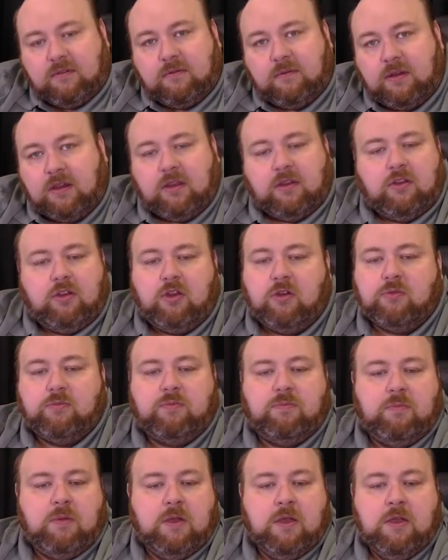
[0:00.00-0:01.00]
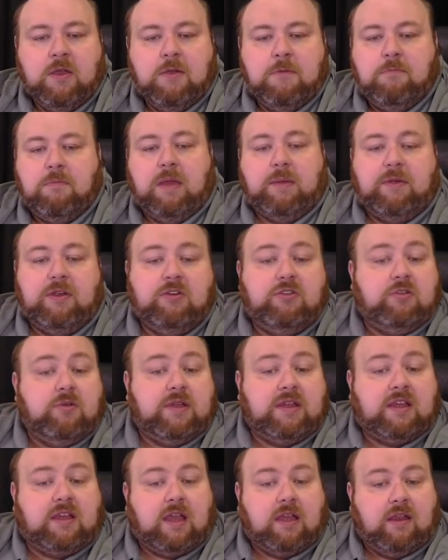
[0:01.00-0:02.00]
Maybe you're
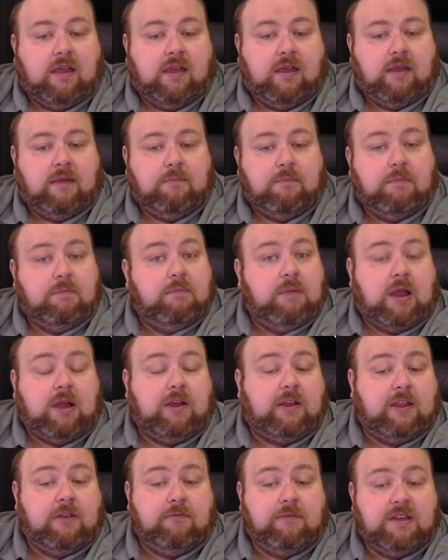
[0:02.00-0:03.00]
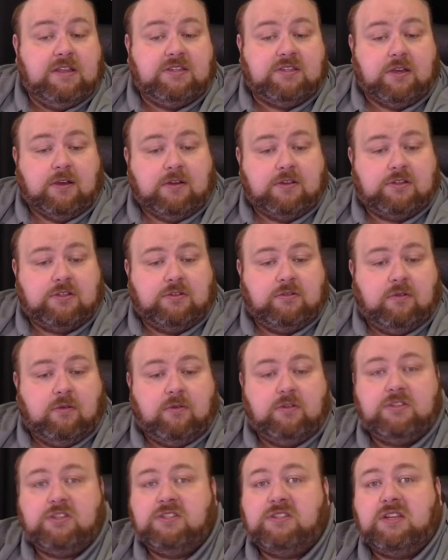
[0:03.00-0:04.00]
doing market research
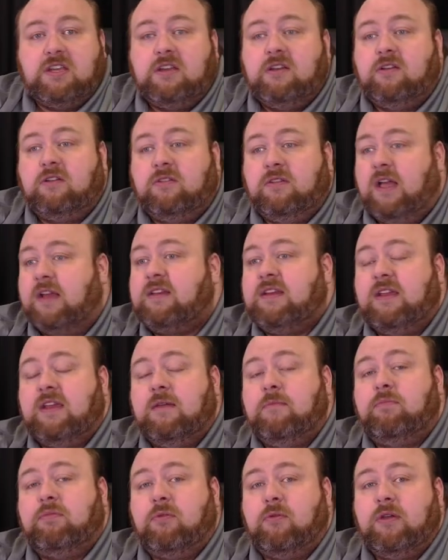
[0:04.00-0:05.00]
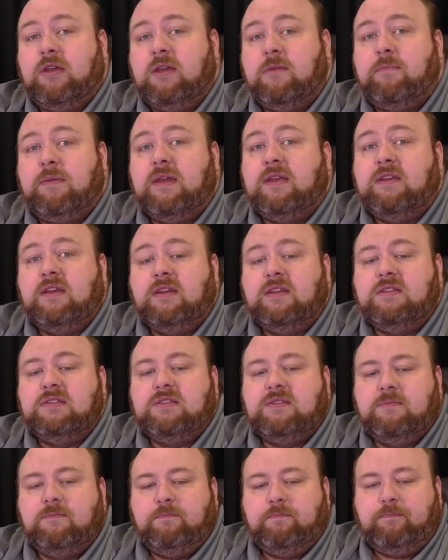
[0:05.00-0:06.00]
or just in collecting employee opinions.